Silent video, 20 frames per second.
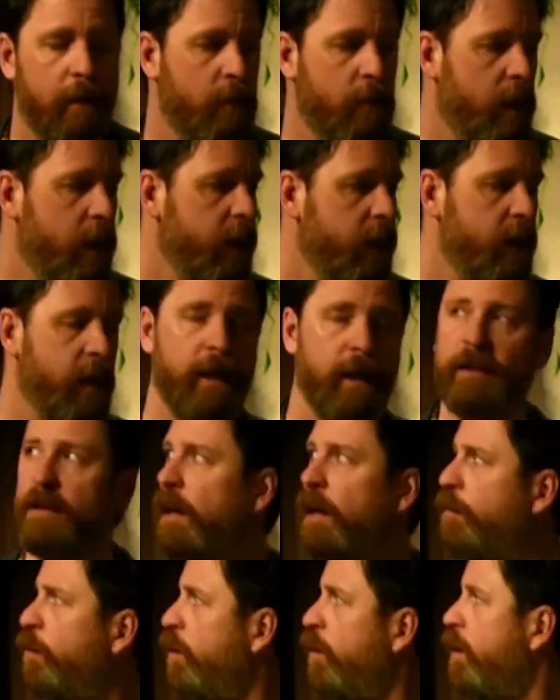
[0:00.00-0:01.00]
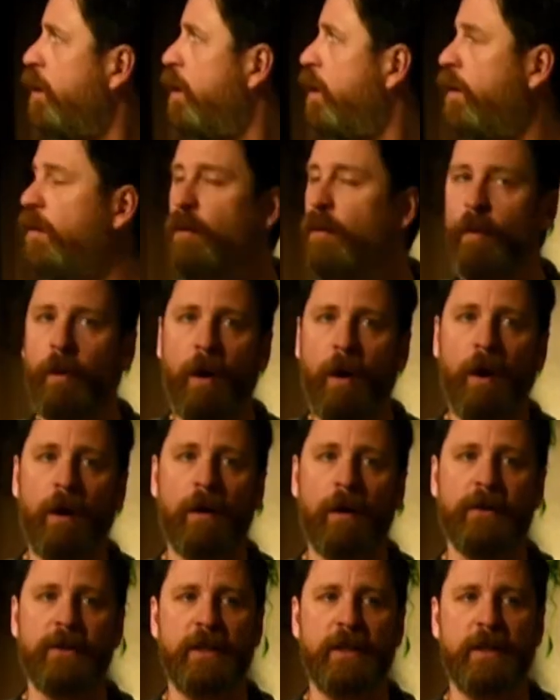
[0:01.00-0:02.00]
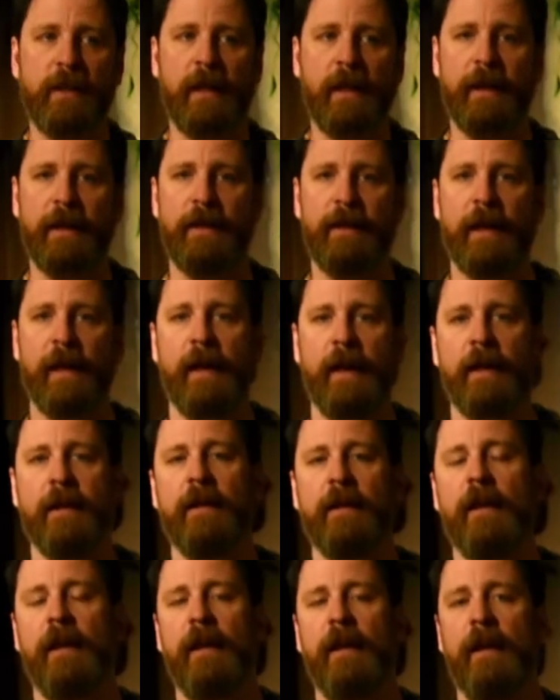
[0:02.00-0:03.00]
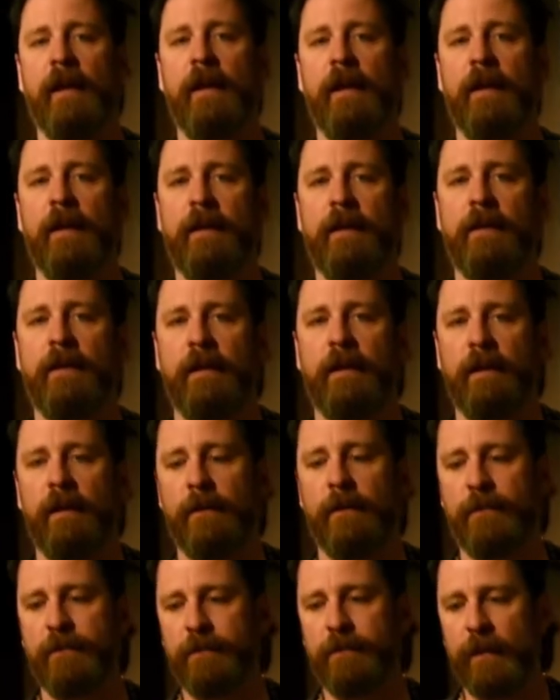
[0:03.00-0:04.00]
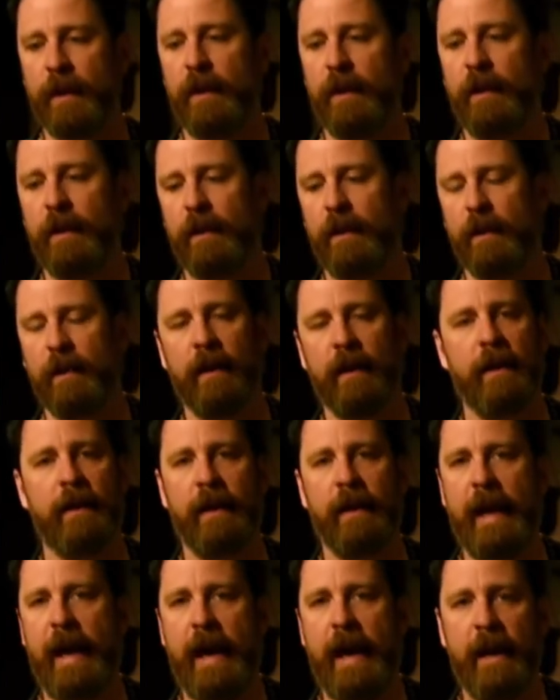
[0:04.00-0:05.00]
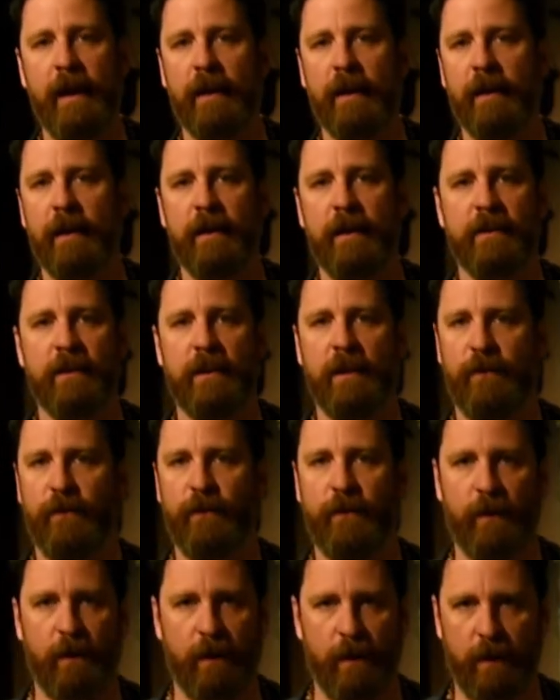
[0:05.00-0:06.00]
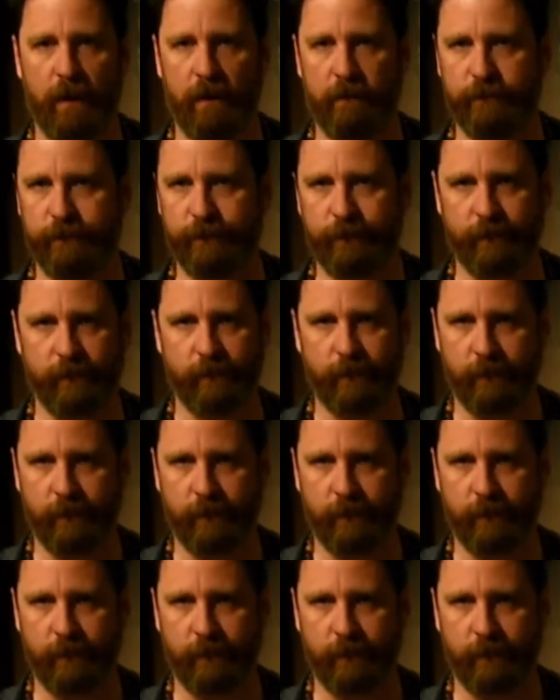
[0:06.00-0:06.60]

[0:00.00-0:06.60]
in my case, I put it on the wall just like that, and it let it hang and let it sit for,